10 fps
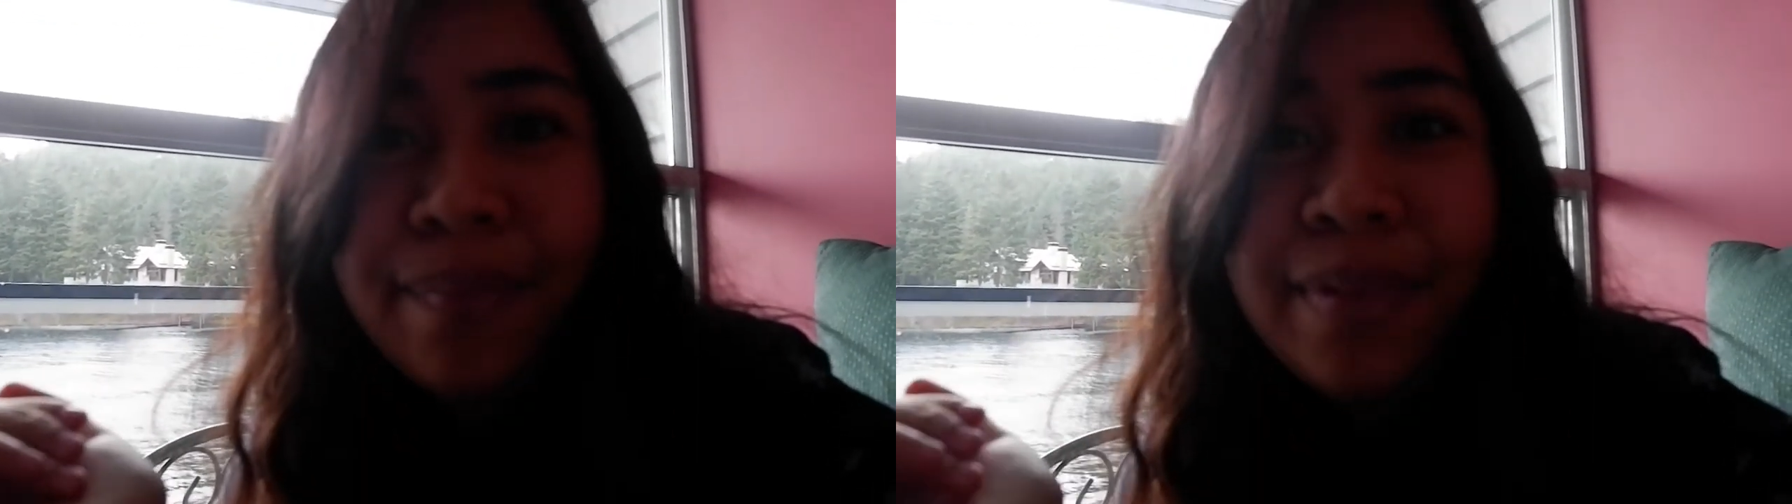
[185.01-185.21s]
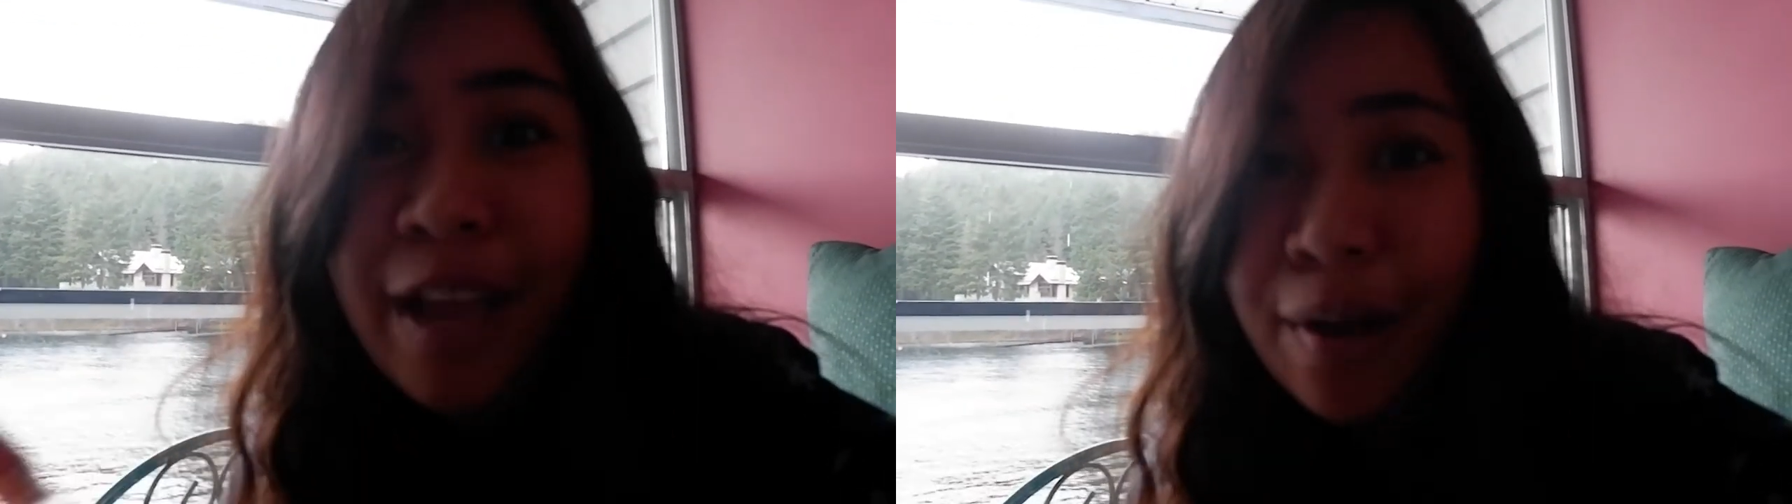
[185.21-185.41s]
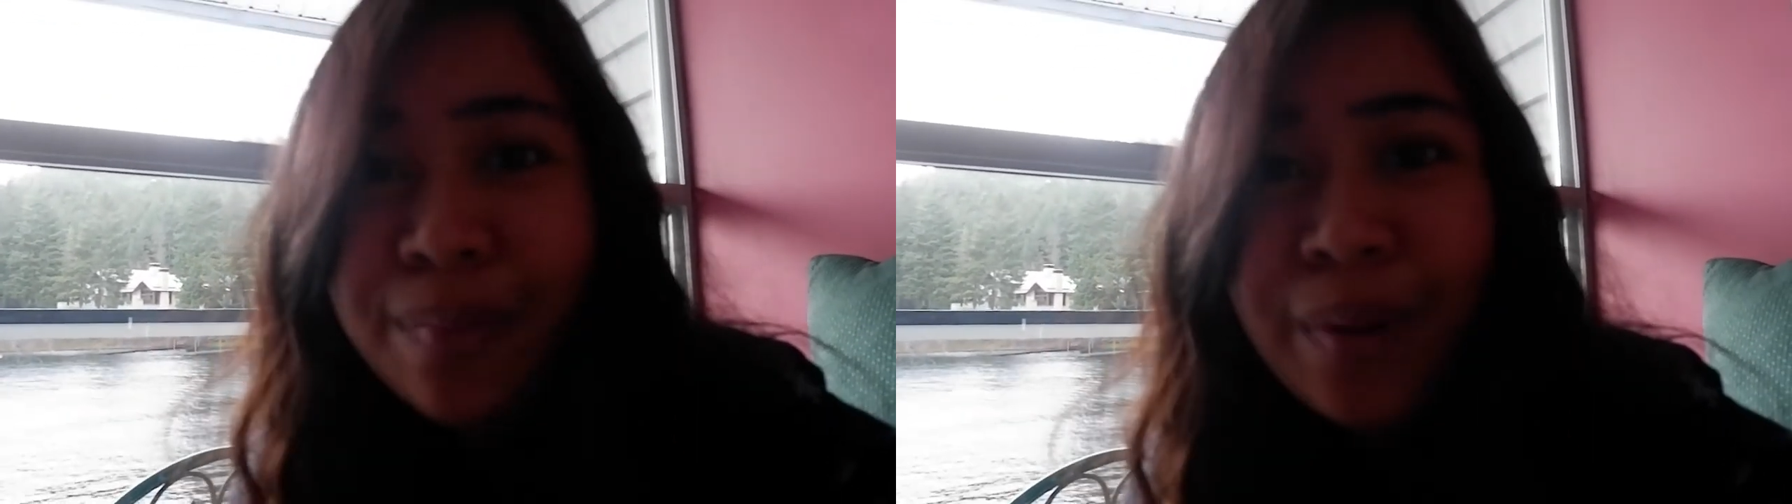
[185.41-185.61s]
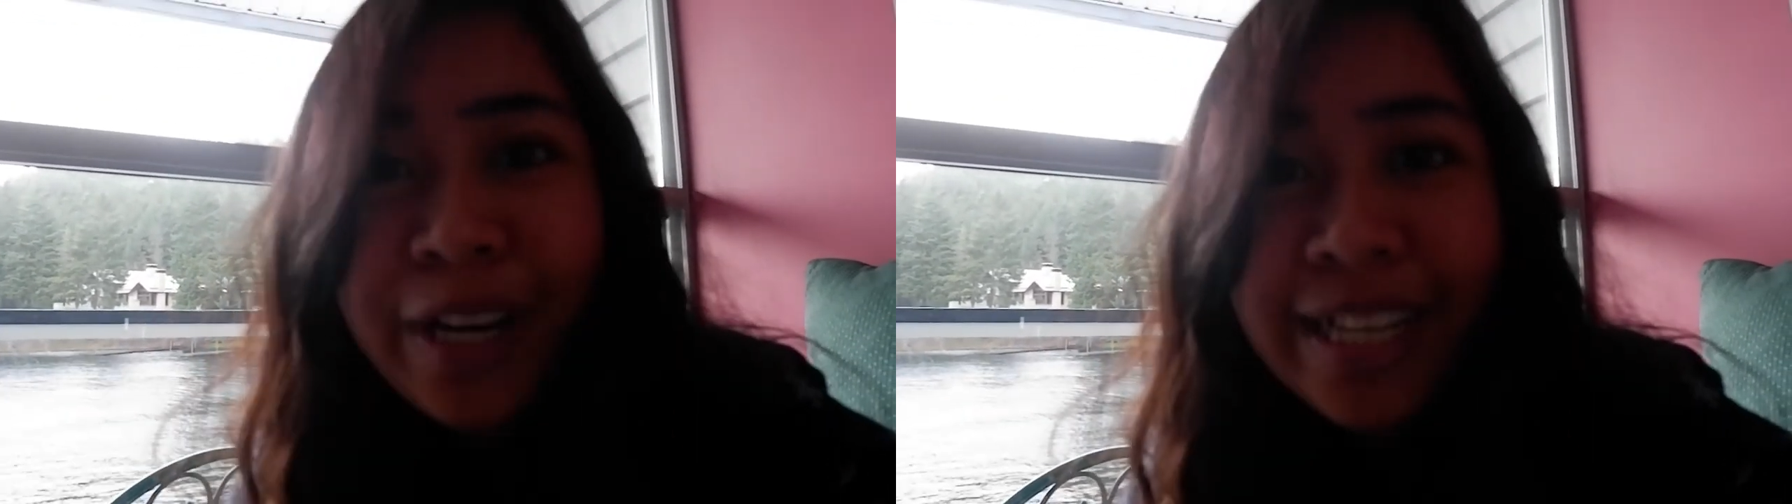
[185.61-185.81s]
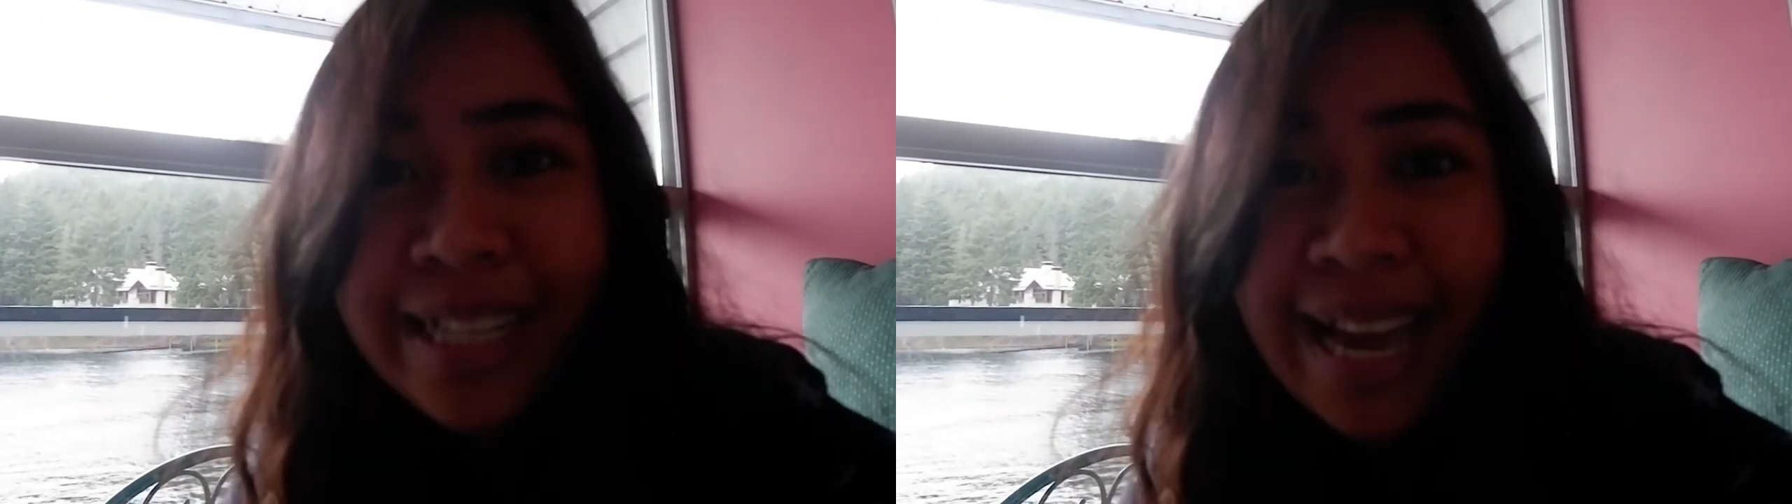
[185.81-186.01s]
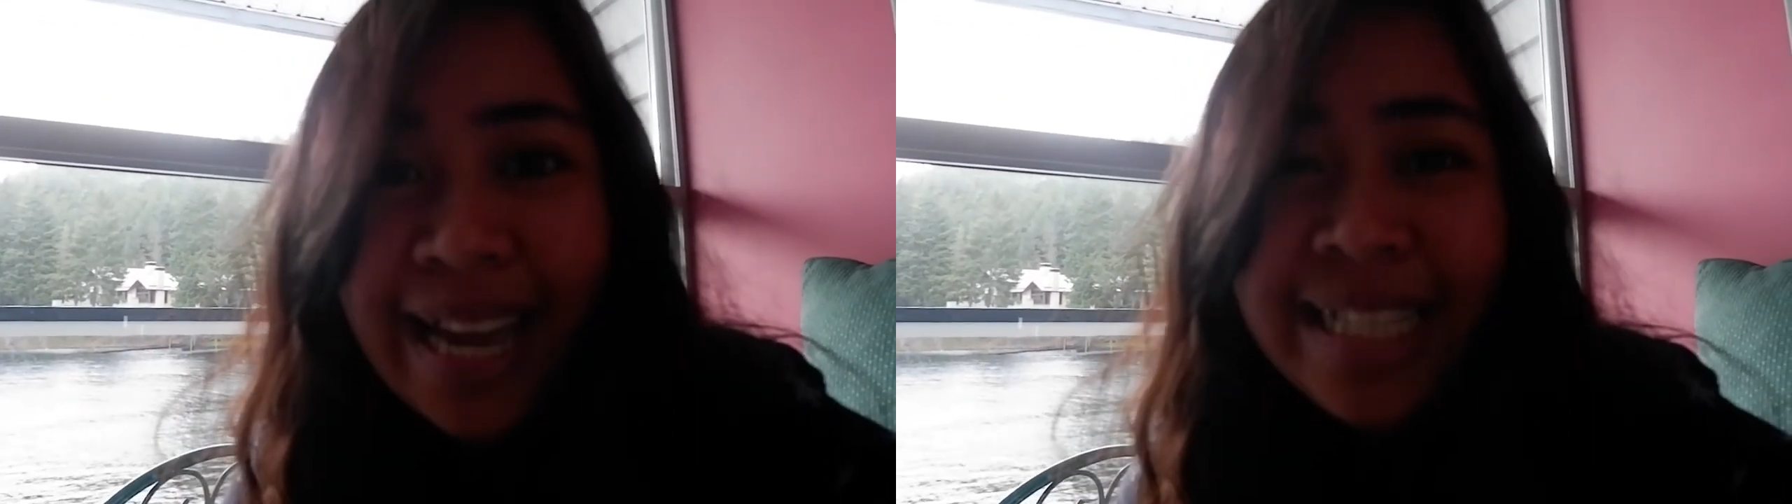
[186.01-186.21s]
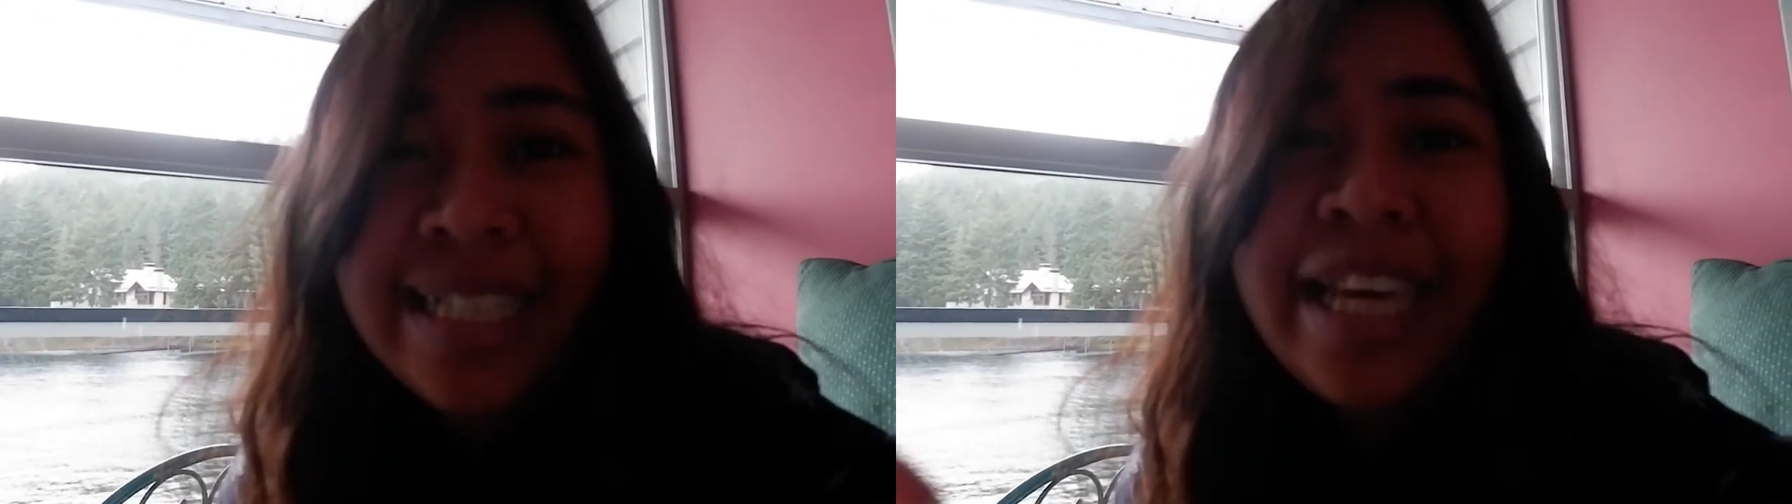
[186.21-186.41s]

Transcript: now monetized.